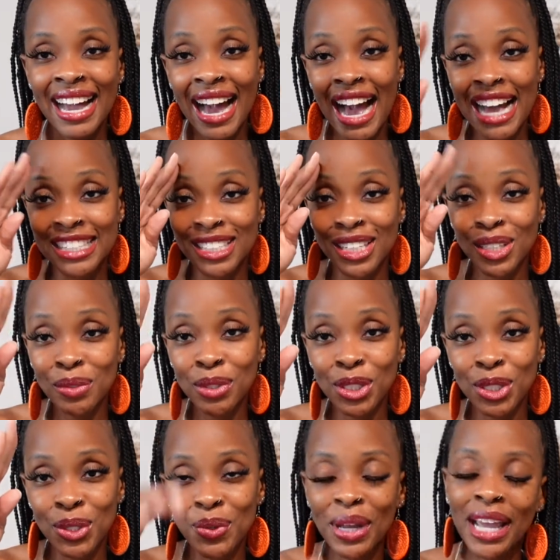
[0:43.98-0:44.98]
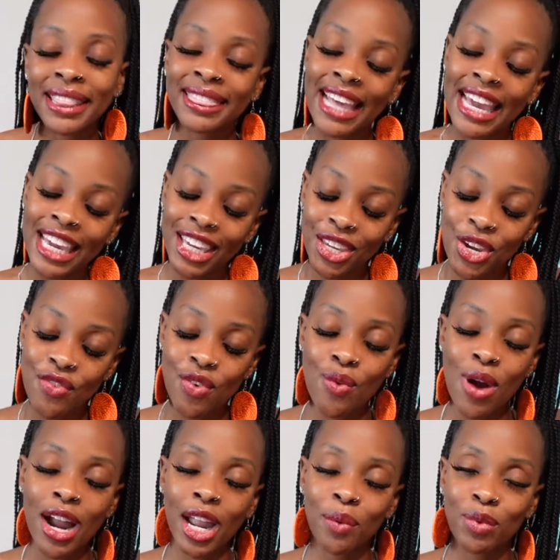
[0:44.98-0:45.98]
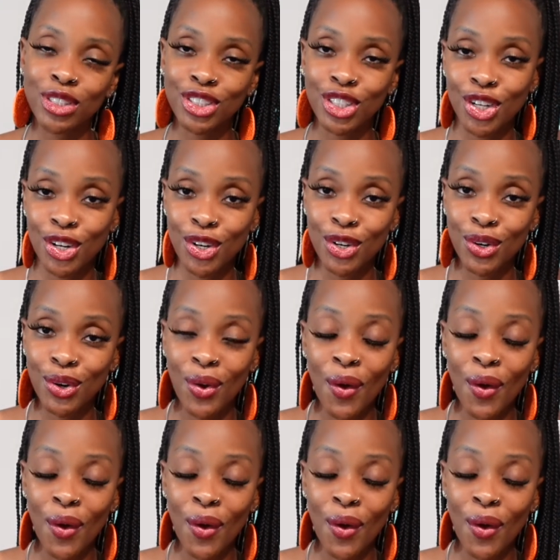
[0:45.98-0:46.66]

I salute you and thank you for rocking with your girl.